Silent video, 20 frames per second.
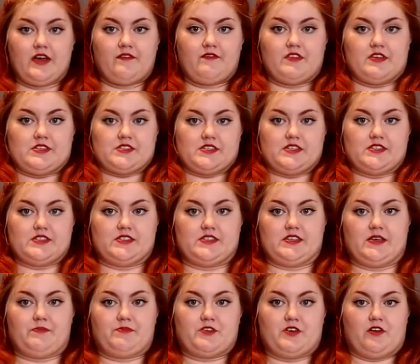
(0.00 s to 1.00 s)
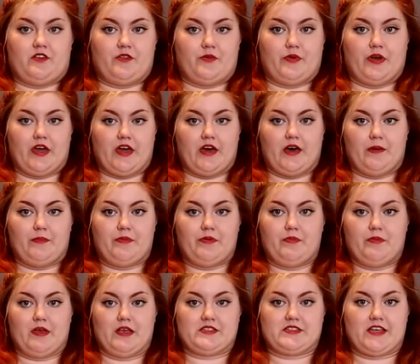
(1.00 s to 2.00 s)
have this zipped all the way up
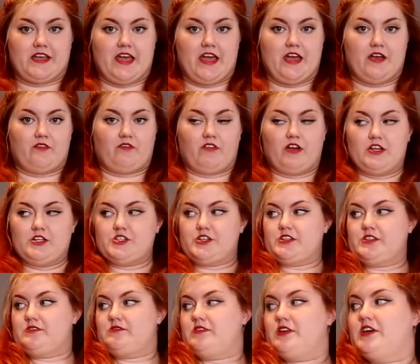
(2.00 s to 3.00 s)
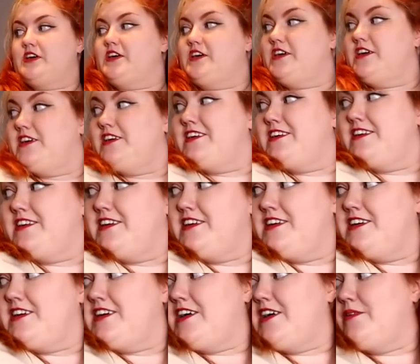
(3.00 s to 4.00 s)
because I can't reach it,
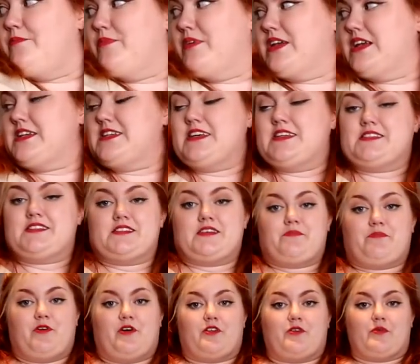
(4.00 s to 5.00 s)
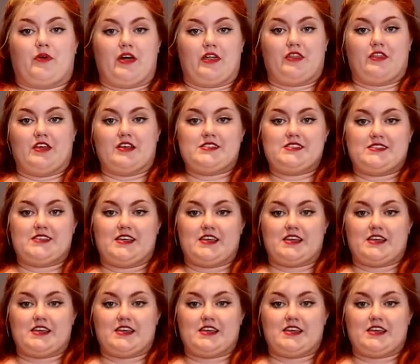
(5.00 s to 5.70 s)
um, but it does zip all the way. This